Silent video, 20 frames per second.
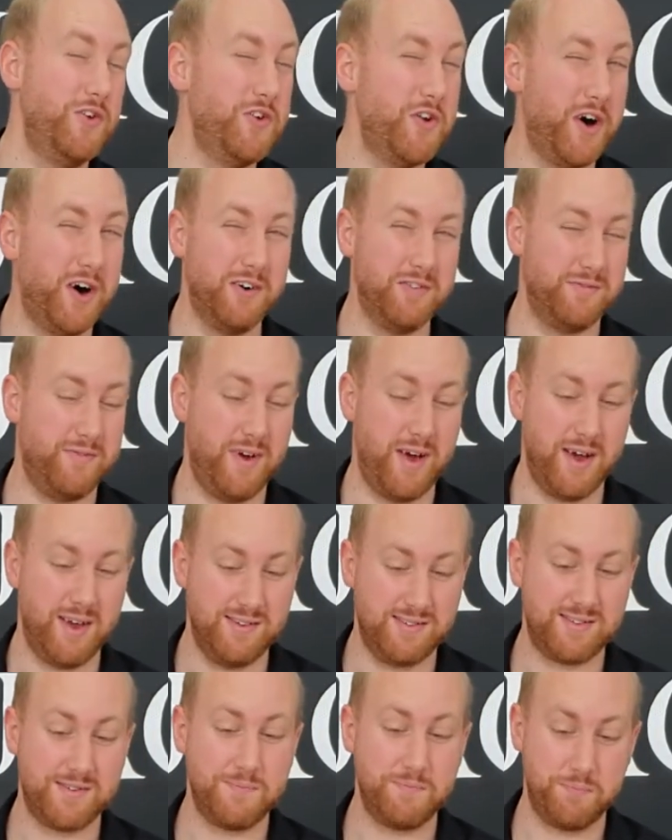Not
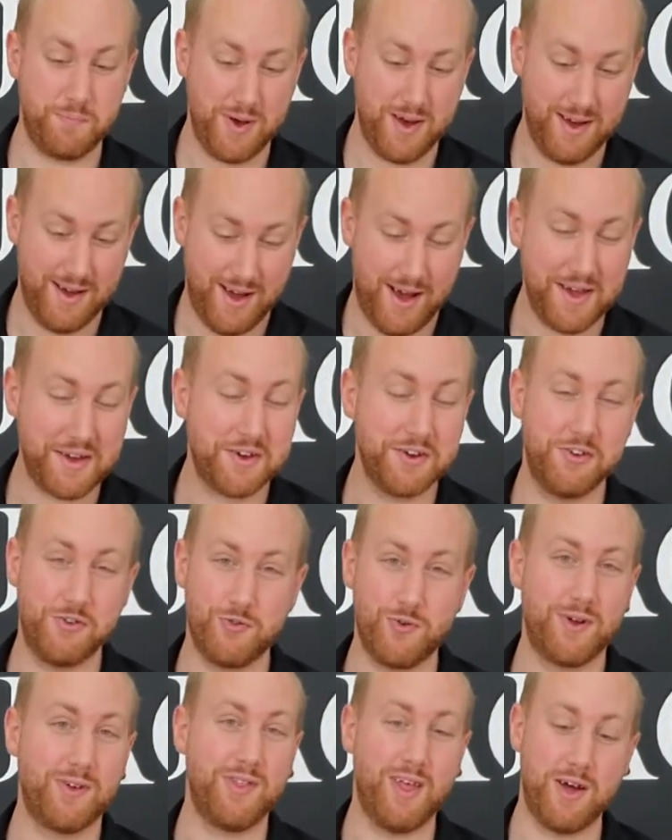advised, but I could
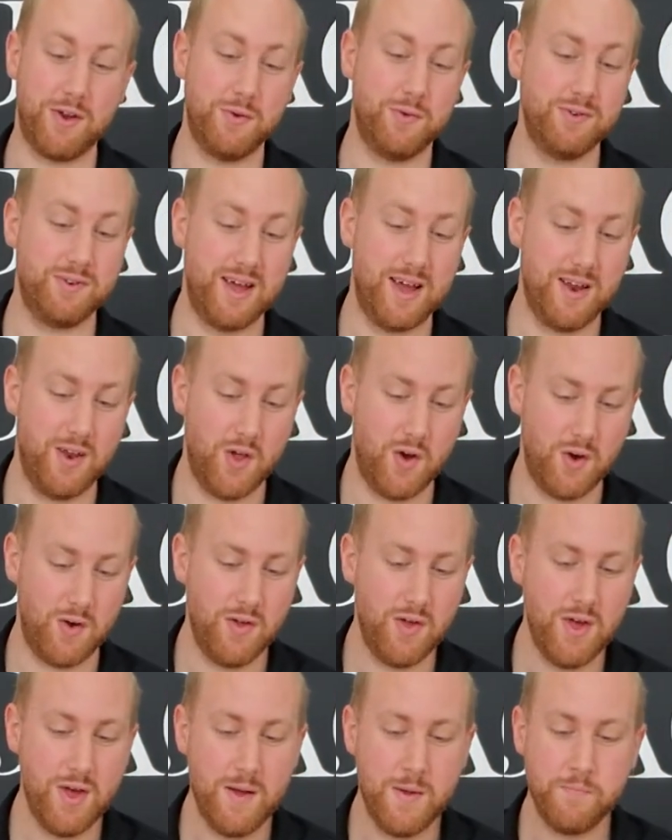drink that all day long.